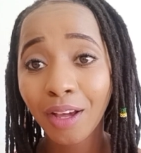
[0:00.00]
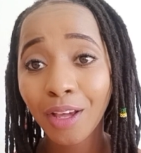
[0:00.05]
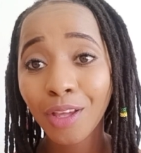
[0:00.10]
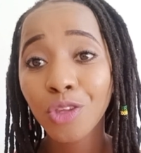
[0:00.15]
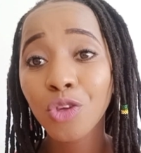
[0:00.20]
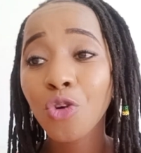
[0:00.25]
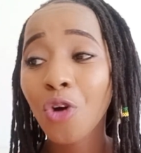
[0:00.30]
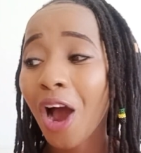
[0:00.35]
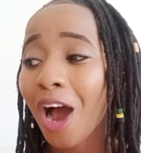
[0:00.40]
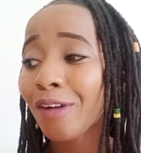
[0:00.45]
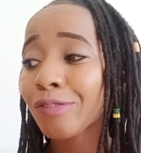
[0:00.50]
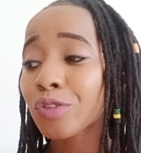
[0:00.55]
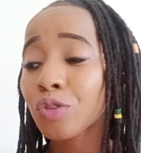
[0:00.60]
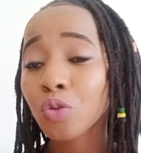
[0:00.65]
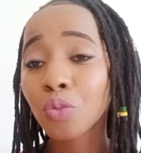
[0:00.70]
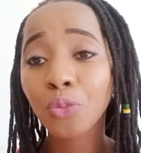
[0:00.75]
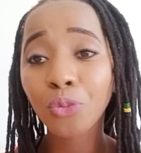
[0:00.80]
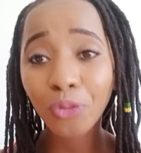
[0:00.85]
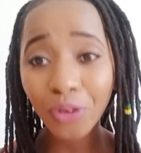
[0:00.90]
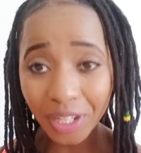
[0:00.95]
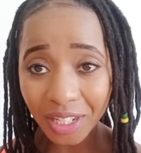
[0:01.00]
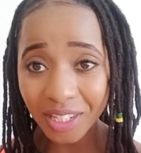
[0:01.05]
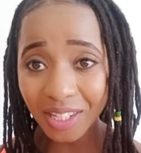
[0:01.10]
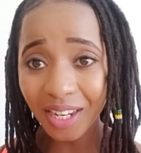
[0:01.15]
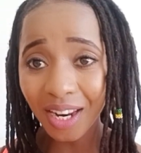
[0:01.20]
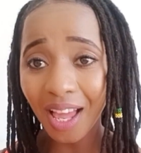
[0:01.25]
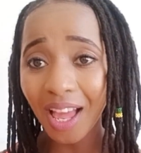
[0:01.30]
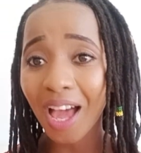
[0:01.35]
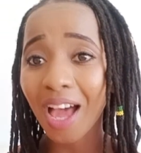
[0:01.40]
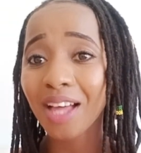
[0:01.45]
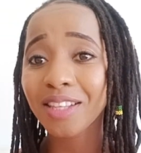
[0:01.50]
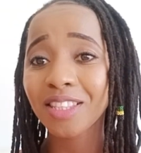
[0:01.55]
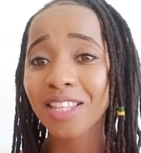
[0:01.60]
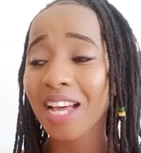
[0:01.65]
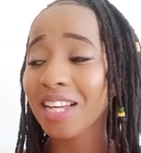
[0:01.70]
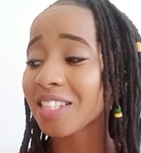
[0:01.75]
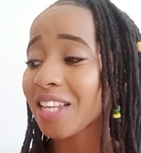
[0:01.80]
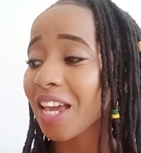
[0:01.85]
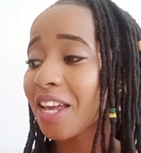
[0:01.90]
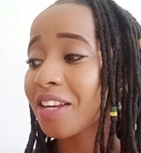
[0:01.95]
You have to read a
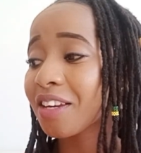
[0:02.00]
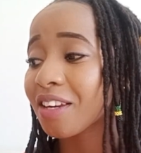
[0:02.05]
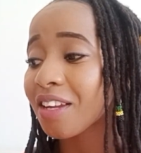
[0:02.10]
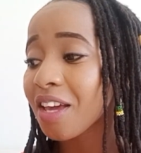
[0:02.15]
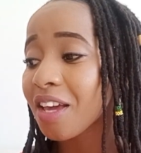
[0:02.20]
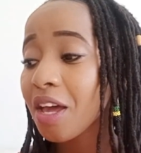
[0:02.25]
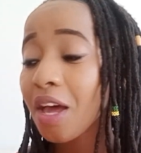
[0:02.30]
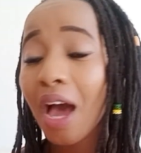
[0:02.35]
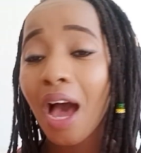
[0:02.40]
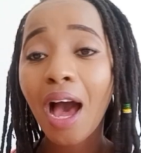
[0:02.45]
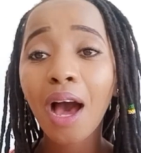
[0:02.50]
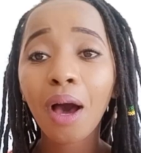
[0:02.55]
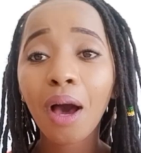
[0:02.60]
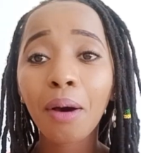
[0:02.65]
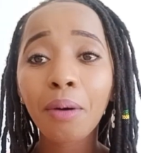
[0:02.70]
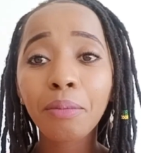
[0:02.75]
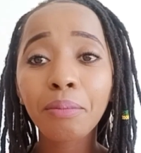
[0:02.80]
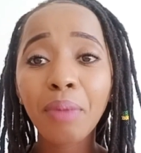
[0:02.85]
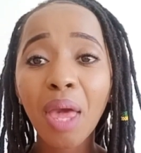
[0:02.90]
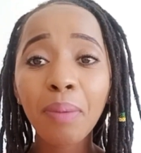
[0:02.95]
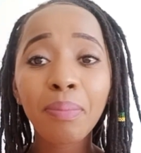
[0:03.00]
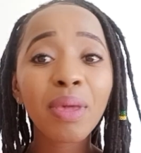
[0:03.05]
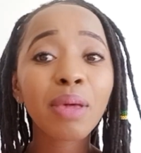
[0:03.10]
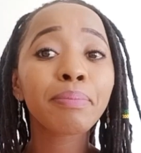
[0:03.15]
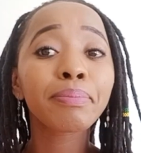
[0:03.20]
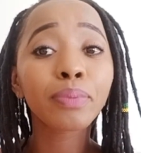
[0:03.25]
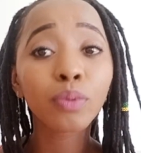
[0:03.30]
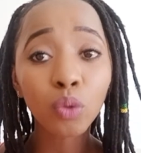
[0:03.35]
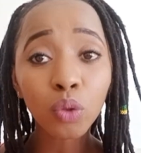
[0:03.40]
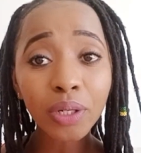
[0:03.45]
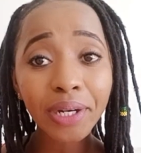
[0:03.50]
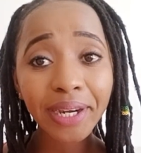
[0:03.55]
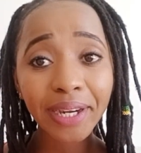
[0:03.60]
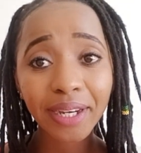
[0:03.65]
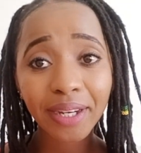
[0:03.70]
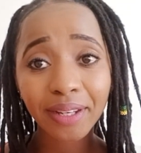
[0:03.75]
certain maybe book,